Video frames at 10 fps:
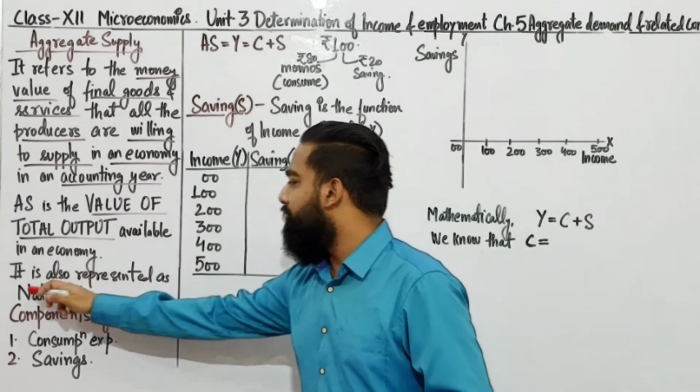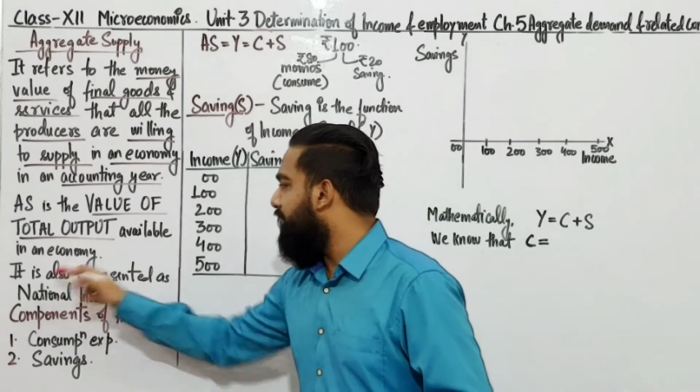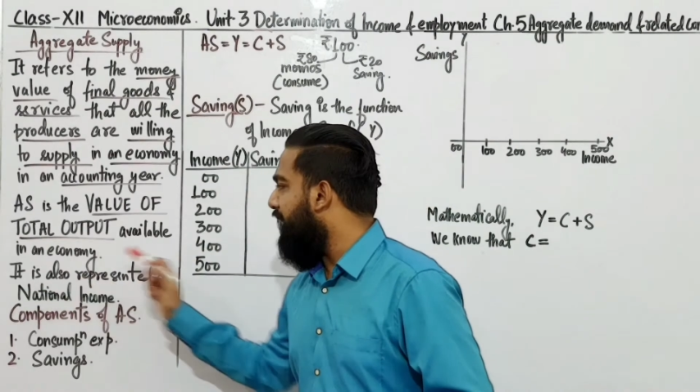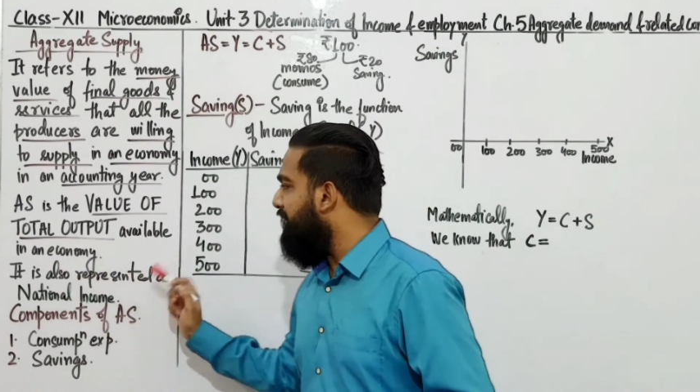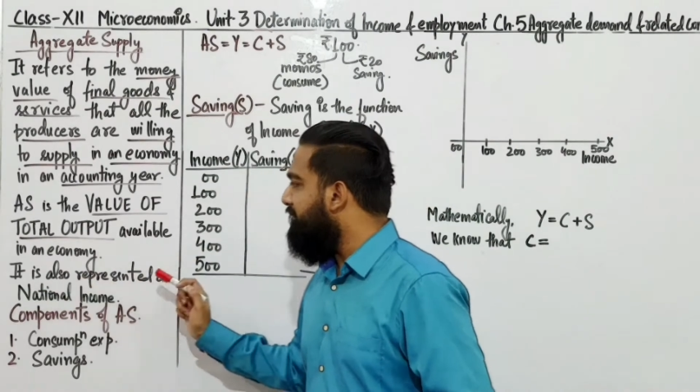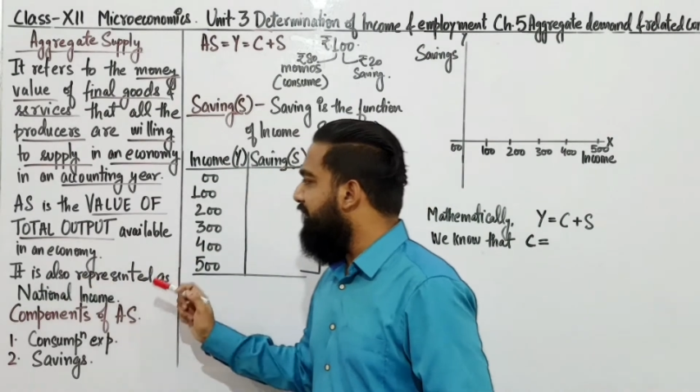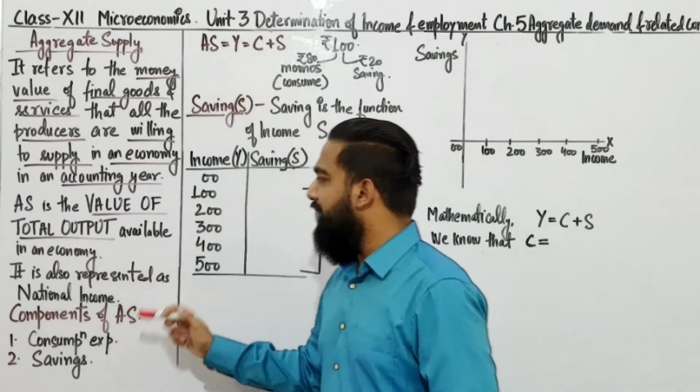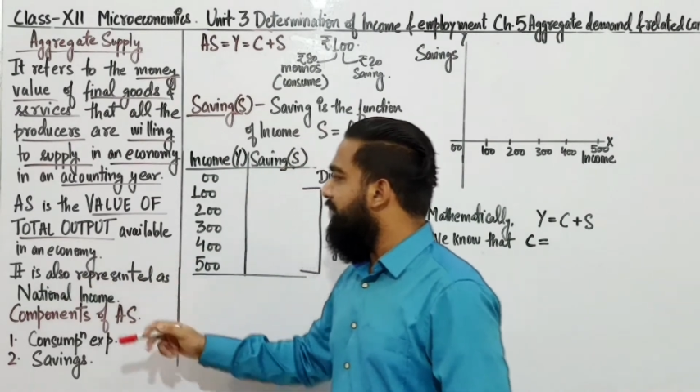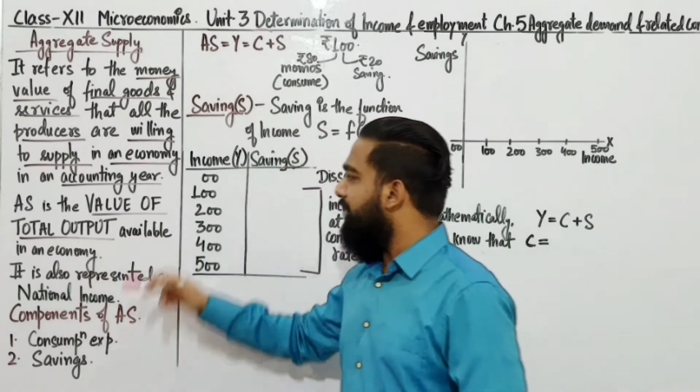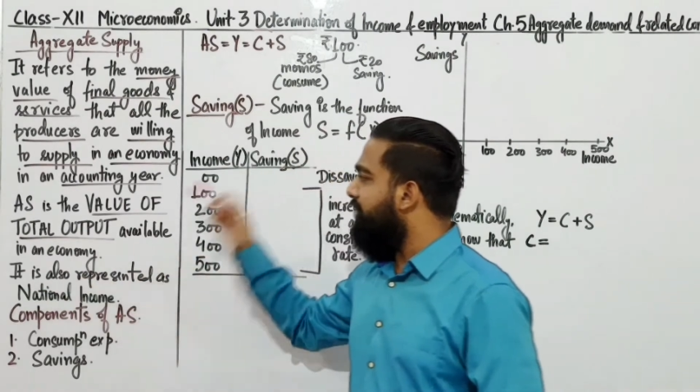we can
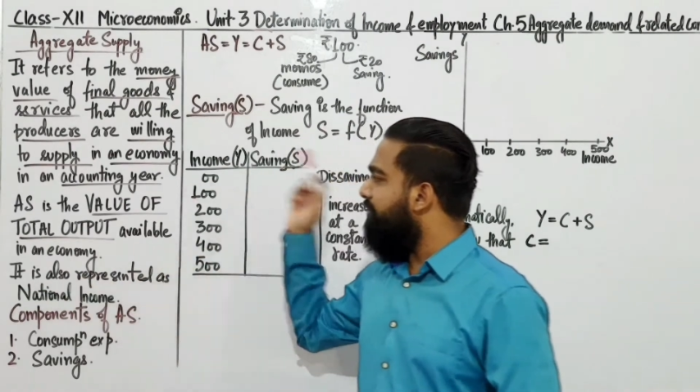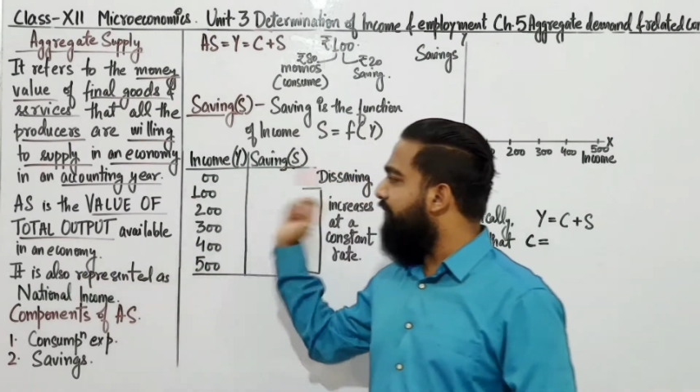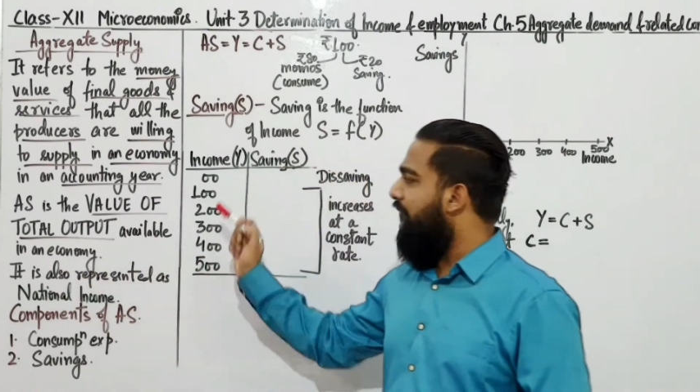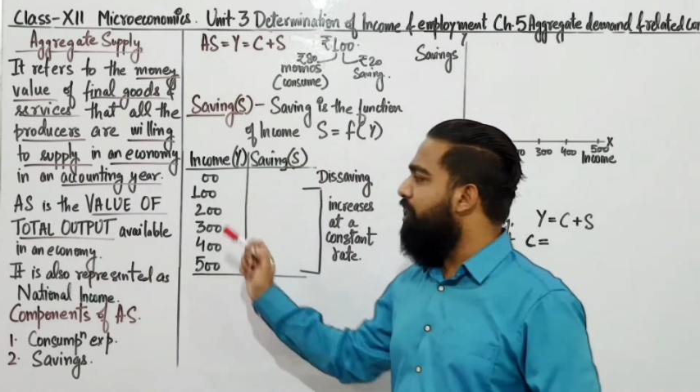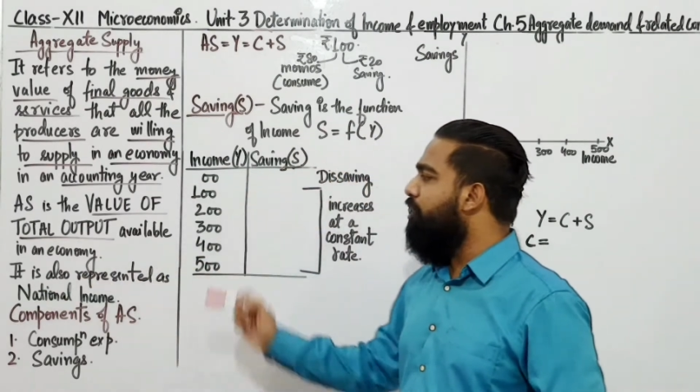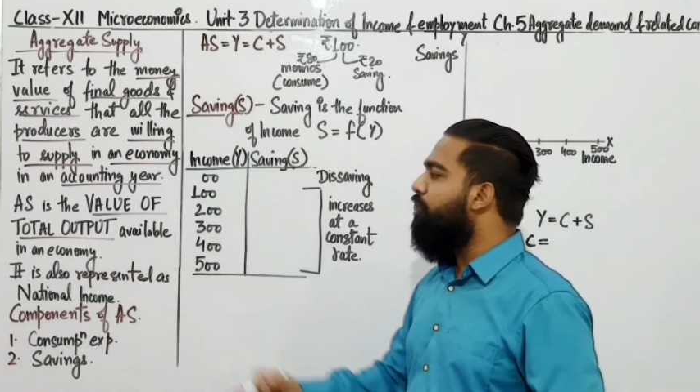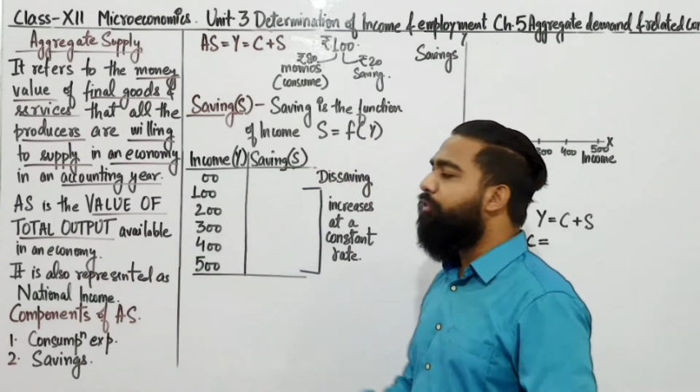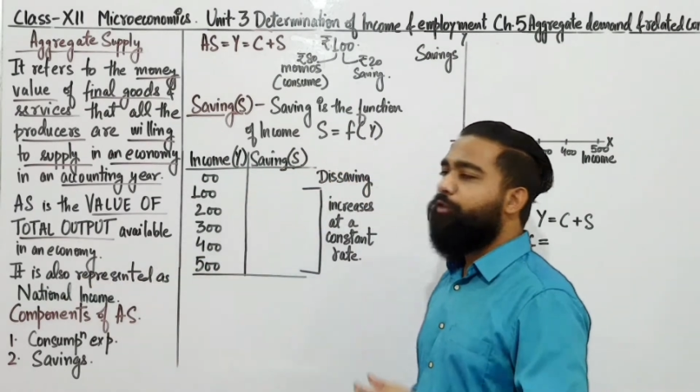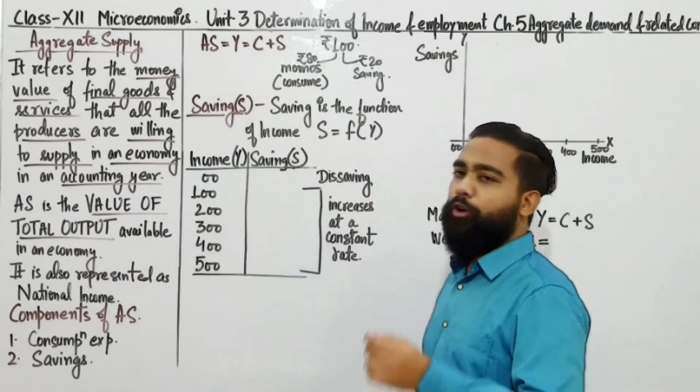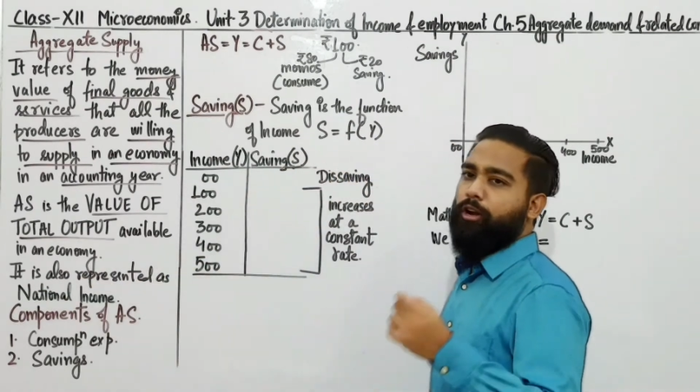say that the value
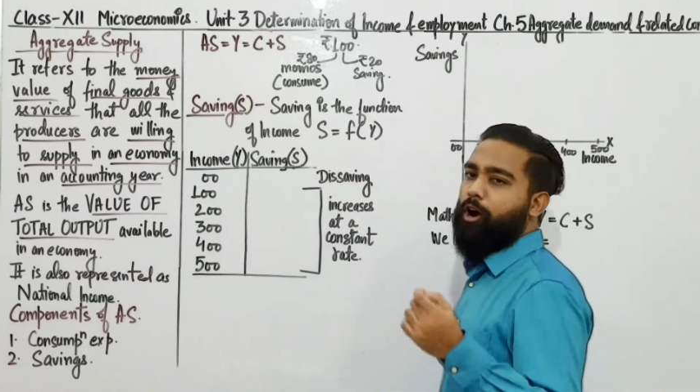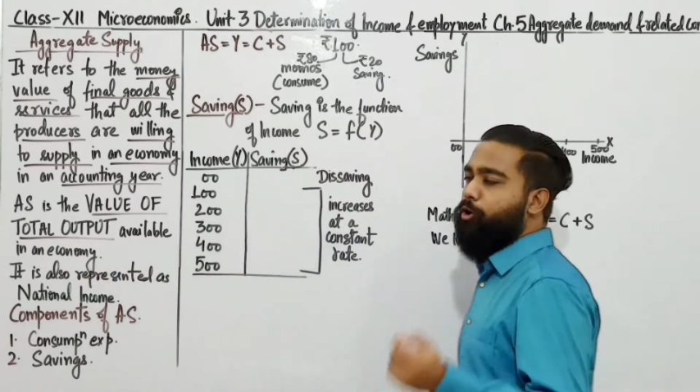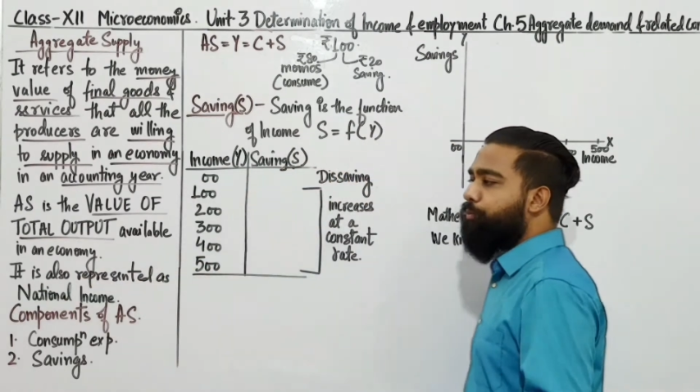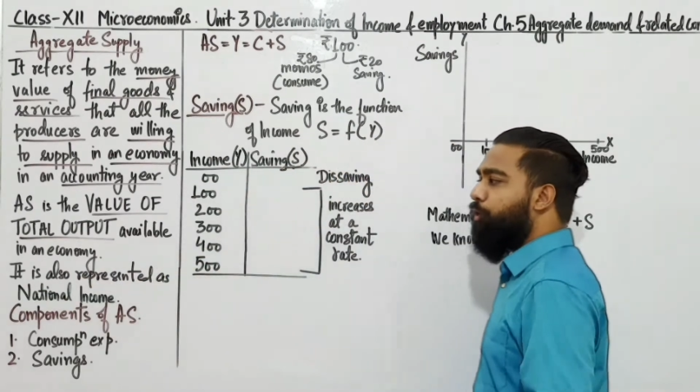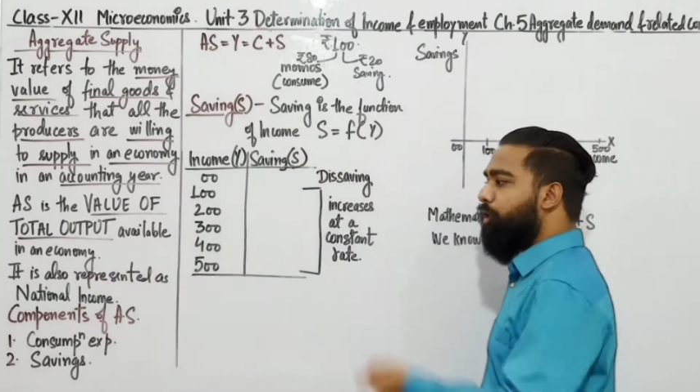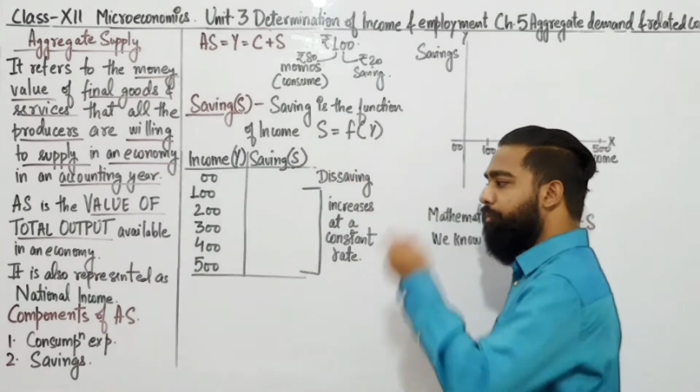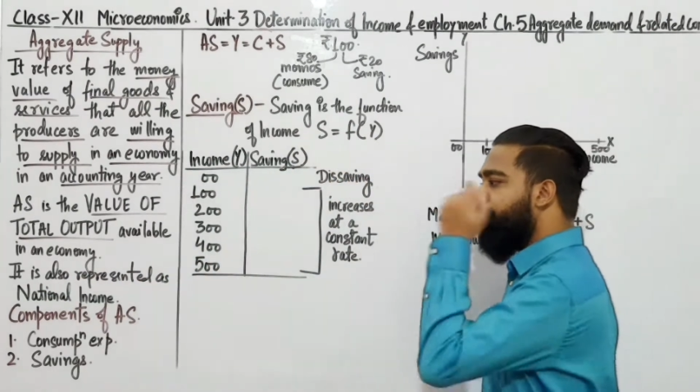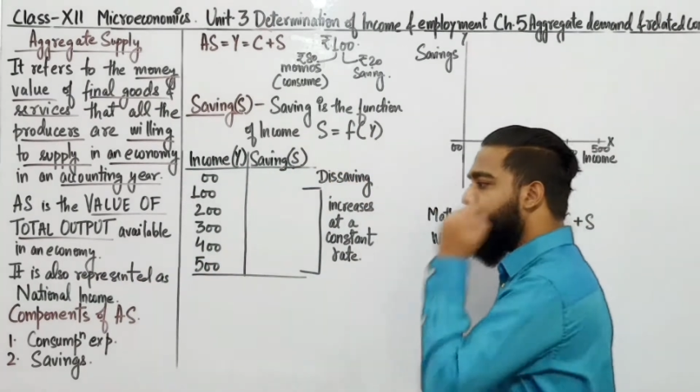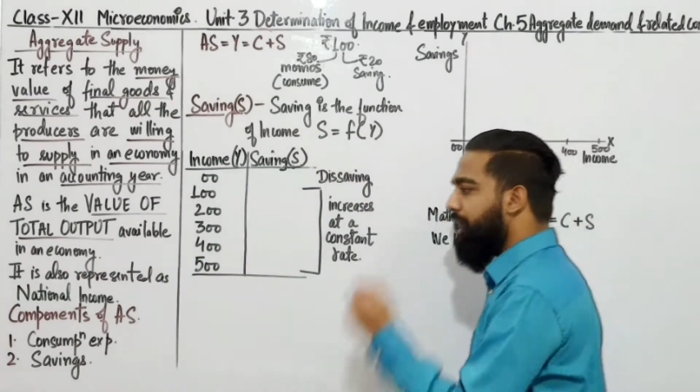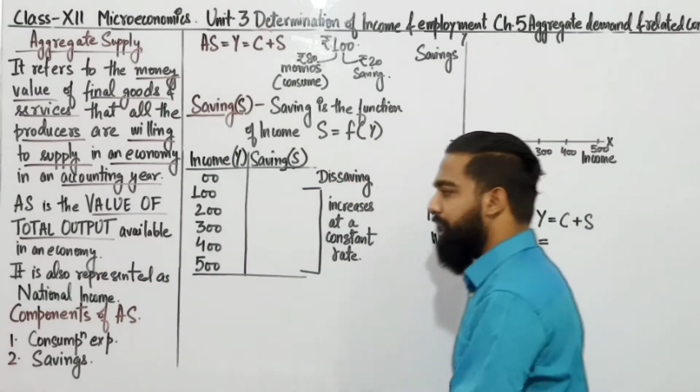of total output
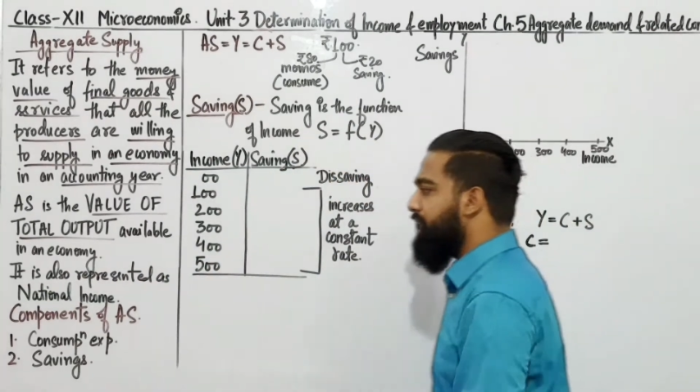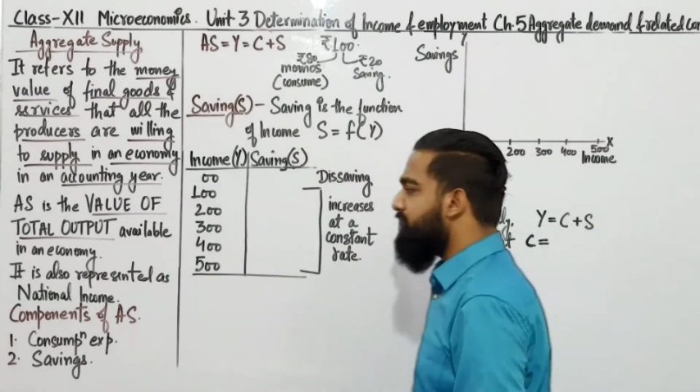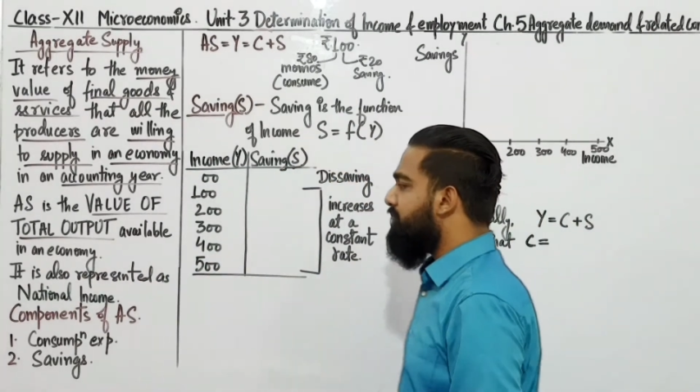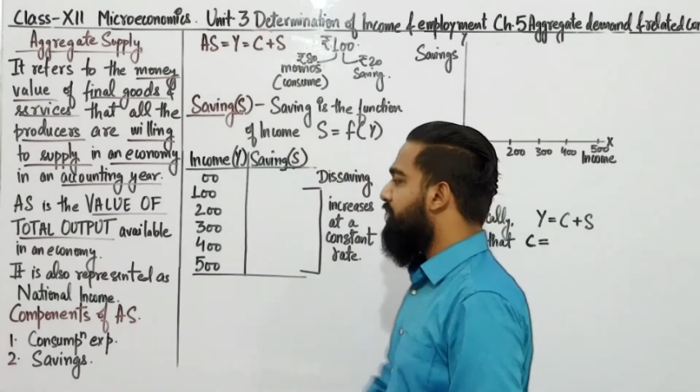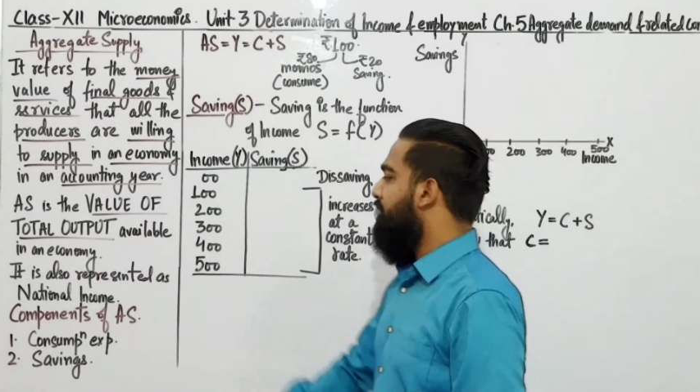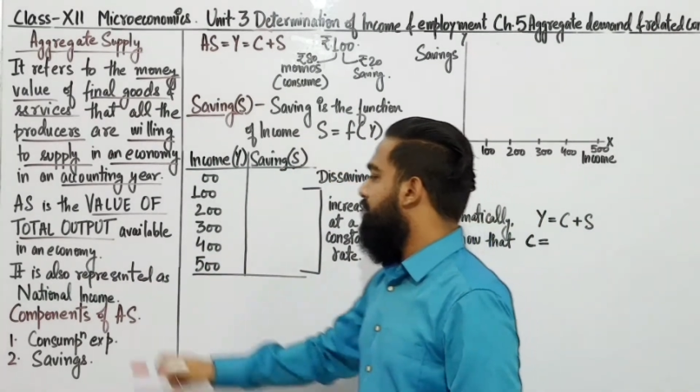means